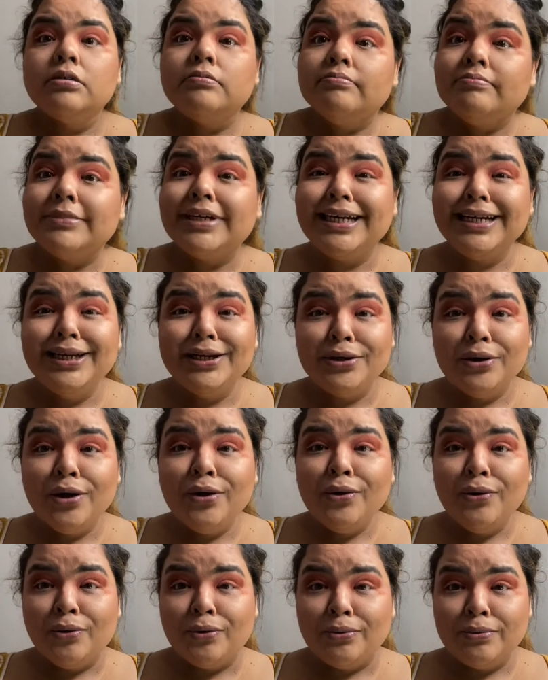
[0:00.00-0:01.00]
I need to go
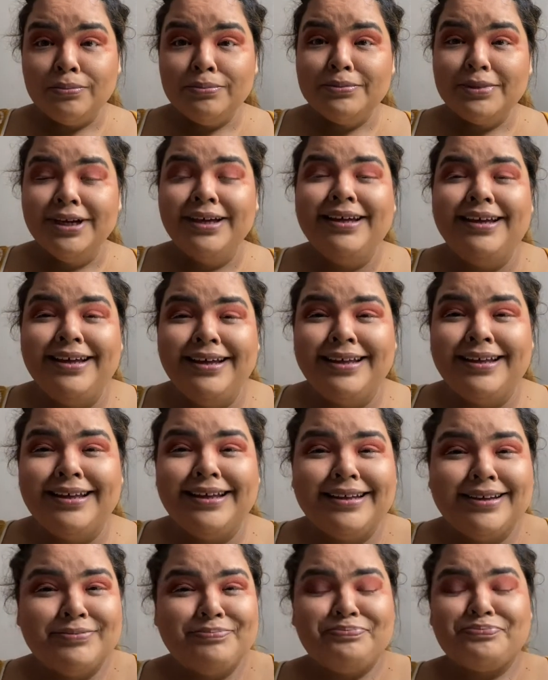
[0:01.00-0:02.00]
home. I
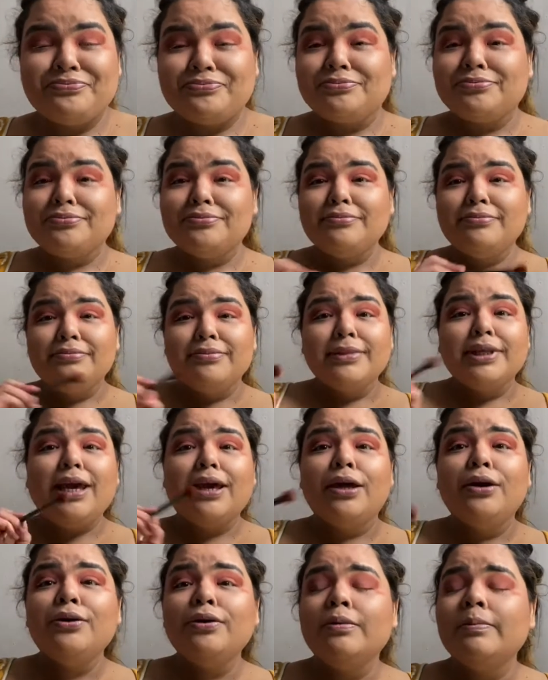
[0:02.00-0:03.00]

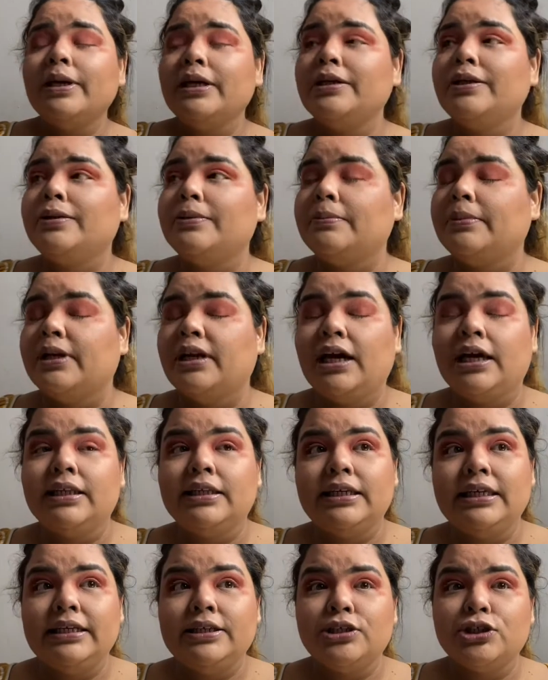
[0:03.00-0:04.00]
don't know about you, but I
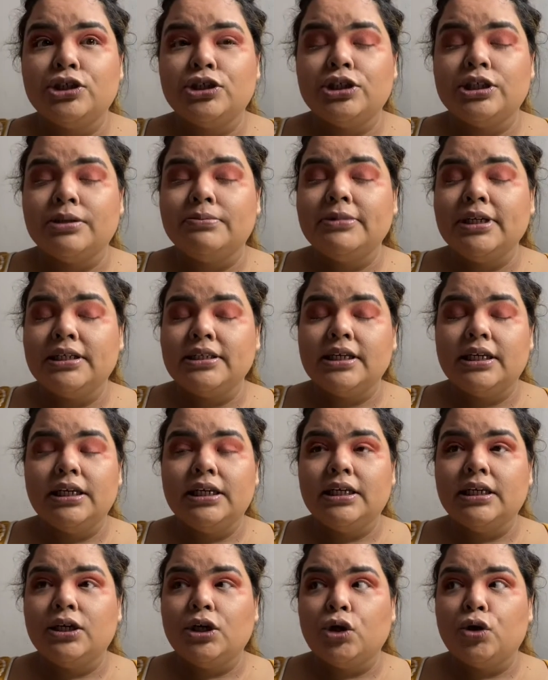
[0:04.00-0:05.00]
need to, some days I need
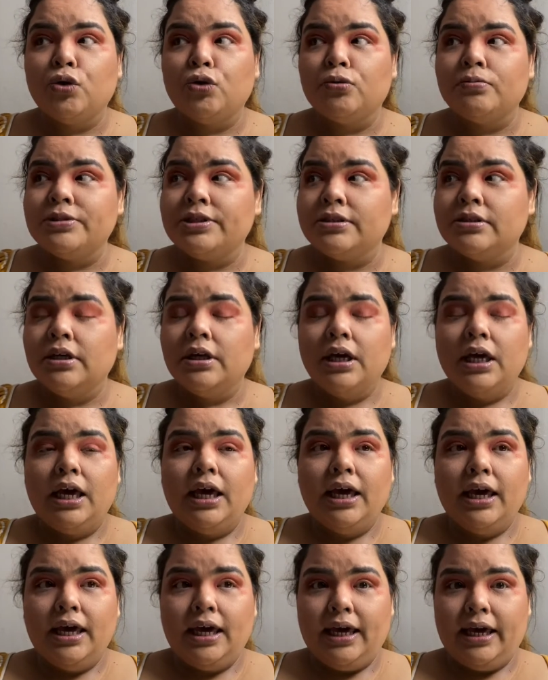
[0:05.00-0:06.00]
to go home
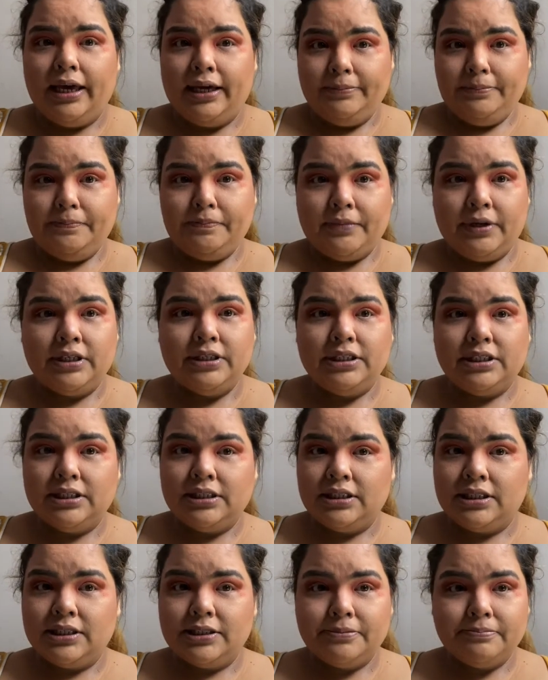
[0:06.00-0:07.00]
and
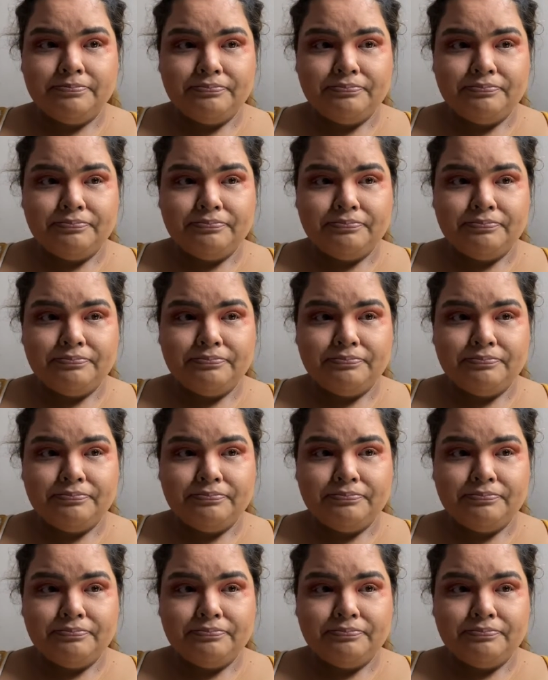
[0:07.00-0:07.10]
just